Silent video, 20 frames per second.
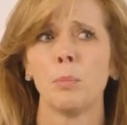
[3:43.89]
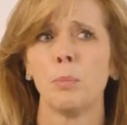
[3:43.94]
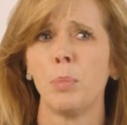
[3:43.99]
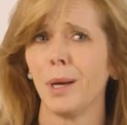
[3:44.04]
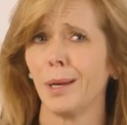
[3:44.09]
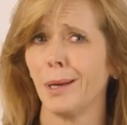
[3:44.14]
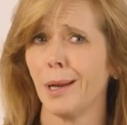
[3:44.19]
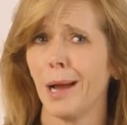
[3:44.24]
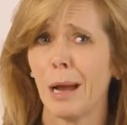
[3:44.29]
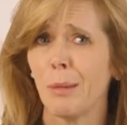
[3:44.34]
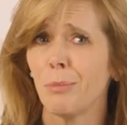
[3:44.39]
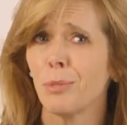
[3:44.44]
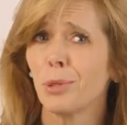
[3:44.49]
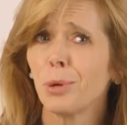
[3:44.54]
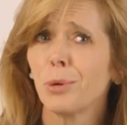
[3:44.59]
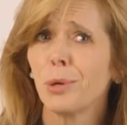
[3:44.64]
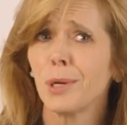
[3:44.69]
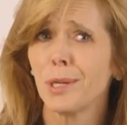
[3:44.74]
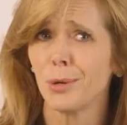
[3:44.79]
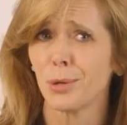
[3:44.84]
but I'm
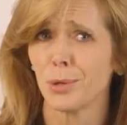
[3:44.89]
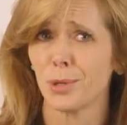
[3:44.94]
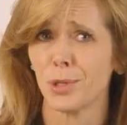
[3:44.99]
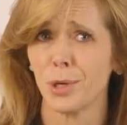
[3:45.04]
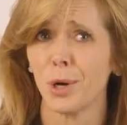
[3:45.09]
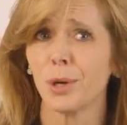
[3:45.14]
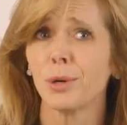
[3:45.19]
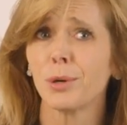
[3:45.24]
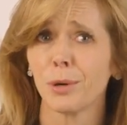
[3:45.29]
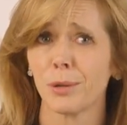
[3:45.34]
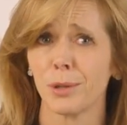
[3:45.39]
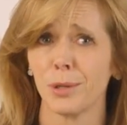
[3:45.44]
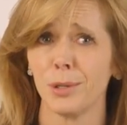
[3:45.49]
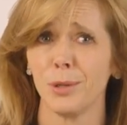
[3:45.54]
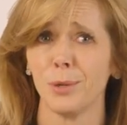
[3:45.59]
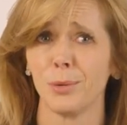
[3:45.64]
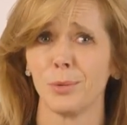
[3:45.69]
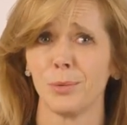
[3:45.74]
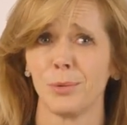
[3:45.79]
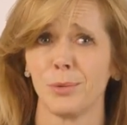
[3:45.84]
30 years younger than
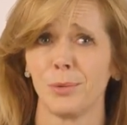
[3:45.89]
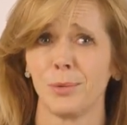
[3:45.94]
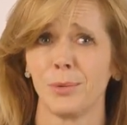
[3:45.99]
you.